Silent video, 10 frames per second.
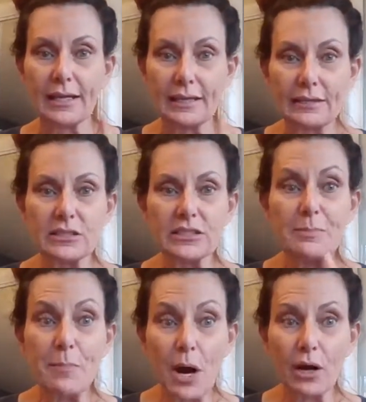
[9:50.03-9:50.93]
Here's
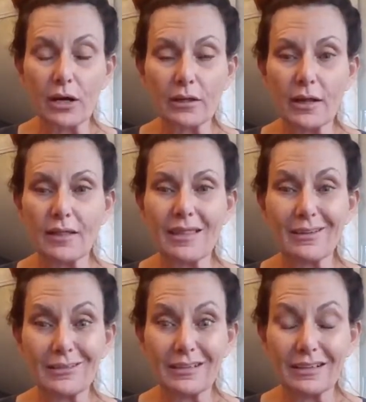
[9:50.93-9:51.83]
the part
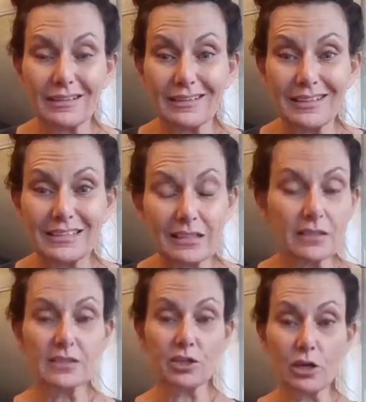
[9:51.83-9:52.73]
that it's a
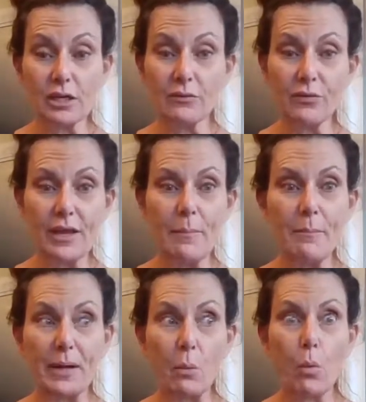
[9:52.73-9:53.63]
little startling for them,
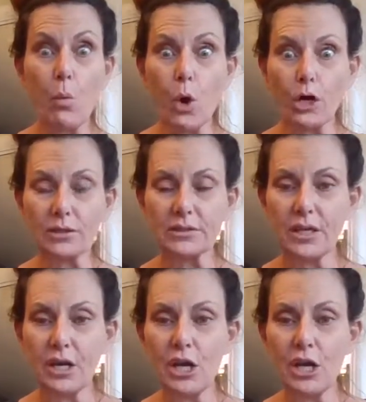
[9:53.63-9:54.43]
but it works.